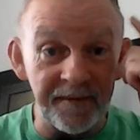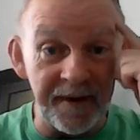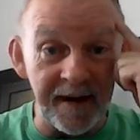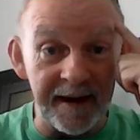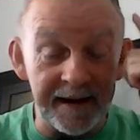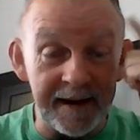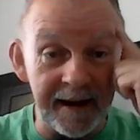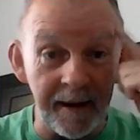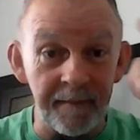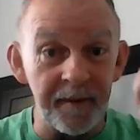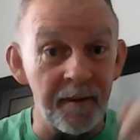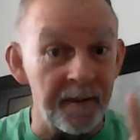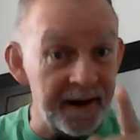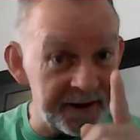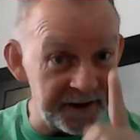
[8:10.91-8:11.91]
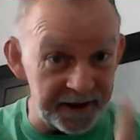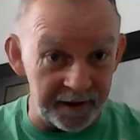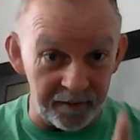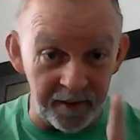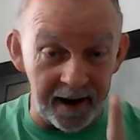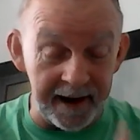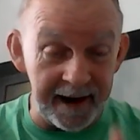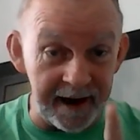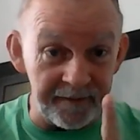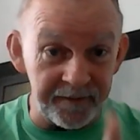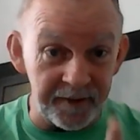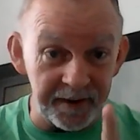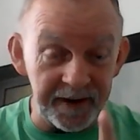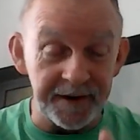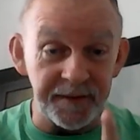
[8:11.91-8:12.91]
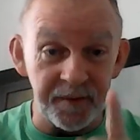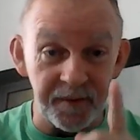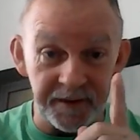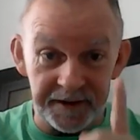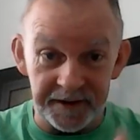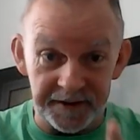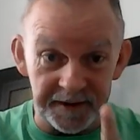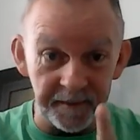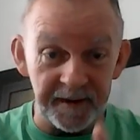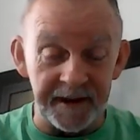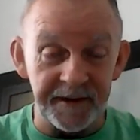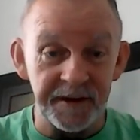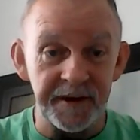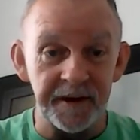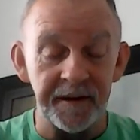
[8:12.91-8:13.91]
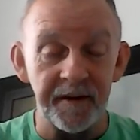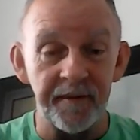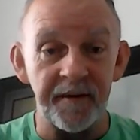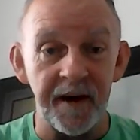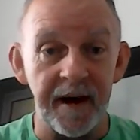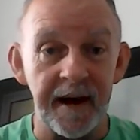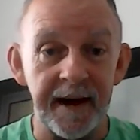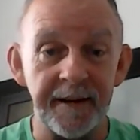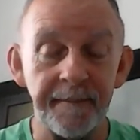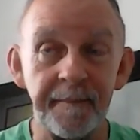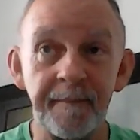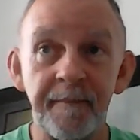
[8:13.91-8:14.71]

In fact, I'm going to mention it right after this one just to mention the fight.